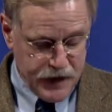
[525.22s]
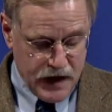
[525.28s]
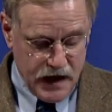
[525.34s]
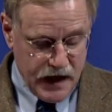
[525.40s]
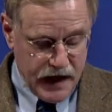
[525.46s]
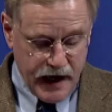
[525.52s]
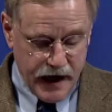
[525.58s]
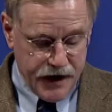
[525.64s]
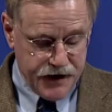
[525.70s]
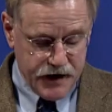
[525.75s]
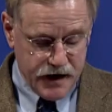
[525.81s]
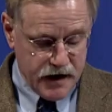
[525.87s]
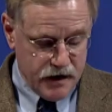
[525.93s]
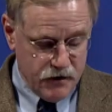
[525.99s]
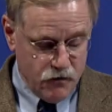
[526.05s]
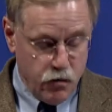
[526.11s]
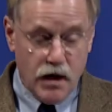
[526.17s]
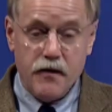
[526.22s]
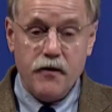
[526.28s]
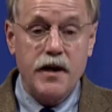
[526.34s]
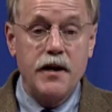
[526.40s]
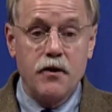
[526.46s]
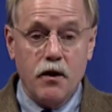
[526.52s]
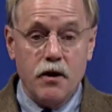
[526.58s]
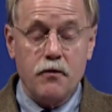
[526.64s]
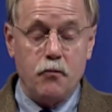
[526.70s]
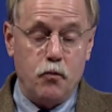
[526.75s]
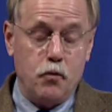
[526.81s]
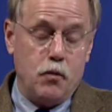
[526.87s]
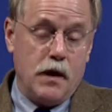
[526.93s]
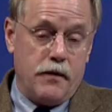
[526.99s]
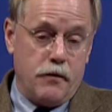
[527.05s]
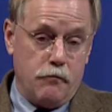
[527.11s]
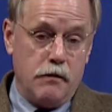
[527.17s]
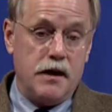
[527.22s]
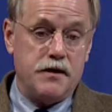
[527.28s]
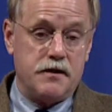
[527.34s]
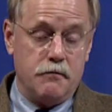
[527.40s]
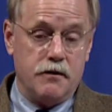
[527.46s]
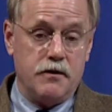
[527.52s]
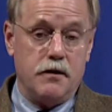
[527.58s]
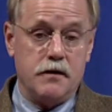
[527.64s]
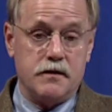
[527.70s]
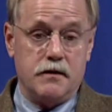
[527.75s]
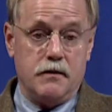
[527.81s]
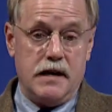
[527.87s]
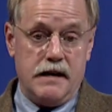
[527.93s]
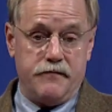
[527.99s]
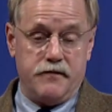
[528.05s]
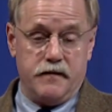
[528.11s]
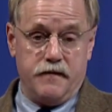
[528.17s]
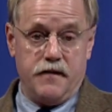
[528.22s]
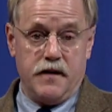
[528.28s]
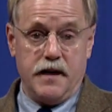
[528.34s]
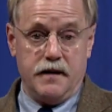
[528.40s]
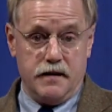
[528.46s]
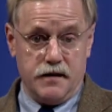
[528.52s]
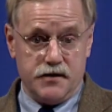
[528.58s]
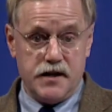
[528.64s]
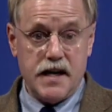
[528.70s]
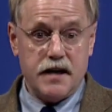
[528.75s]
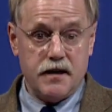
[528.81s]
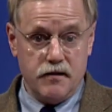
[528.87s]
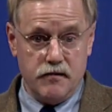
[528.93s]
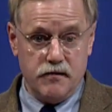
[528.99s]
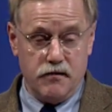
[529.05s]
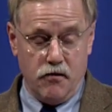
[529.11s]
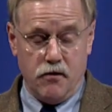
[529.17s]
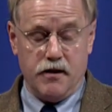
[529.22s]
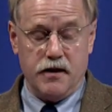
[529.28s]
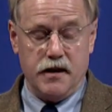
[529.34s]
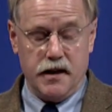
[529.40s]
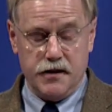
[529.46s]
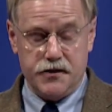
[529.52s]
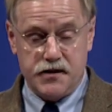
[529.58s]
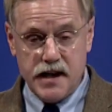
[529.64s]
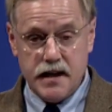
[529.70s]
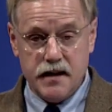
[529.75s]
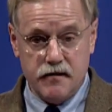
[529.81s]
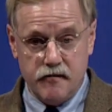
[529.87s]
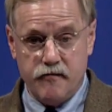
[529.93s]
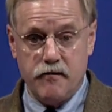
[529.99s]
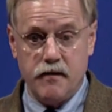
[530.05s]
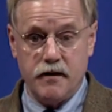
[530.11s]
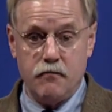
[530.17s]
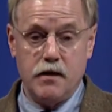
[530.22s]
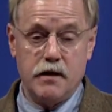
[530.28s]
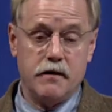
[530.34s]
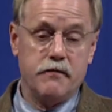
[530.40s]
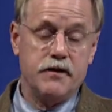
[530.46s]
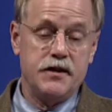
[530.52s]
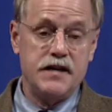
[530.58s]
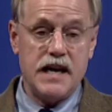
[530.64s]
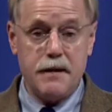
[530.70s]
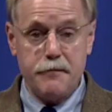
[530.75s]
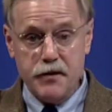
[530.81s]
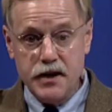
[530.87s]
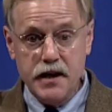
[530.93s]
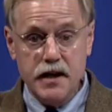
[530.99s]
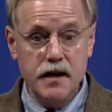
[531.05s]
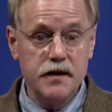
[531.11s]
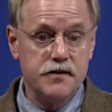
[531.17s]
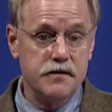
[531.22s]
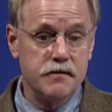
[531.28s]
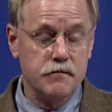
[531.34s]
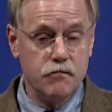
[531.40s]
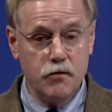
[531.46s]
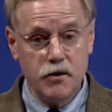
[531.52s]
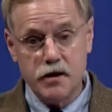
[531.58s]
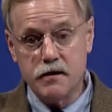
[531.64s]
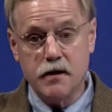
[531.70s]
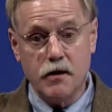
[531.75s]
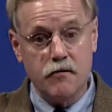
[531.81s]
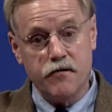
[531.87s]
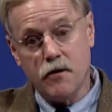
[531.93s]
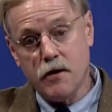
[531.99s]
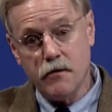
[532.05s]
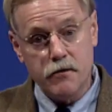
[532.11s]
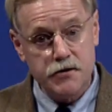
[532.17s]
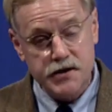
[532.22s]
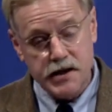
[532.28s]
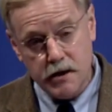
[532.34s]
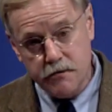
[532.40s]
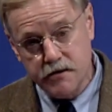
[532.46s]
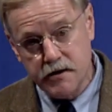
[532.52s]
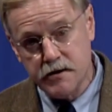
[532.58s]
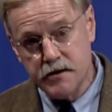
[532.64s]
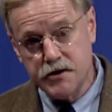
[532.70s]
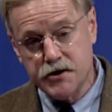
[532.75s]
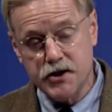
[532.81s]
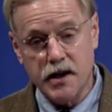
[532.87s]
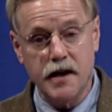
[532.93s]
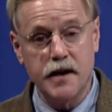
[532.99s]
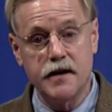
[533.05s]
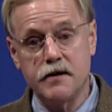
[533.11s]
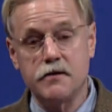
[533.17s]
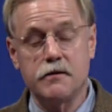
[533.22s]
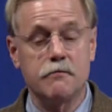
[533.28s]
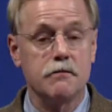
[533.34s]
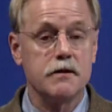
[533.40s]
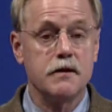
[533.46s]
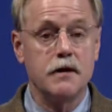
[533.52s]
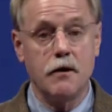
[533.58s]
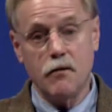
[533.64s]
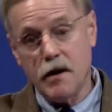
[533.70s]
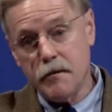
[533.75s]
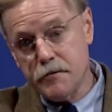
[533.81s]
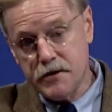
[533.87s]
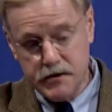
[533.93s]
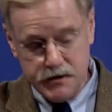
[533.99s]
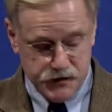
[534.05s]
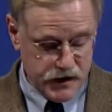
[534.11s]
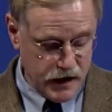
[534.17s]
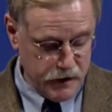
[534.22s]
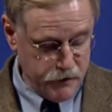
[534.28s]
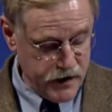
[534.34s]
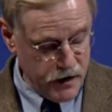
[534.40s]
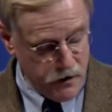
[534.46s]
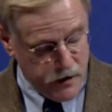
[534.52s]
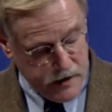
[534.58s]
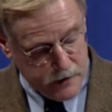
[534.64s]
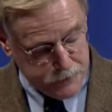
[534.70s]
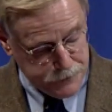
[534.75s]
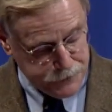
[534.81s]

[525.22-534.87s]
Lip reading: And whether Russia would also have to fight on a second front, whether the Japanese would go farther south into China or would go up into Siberia.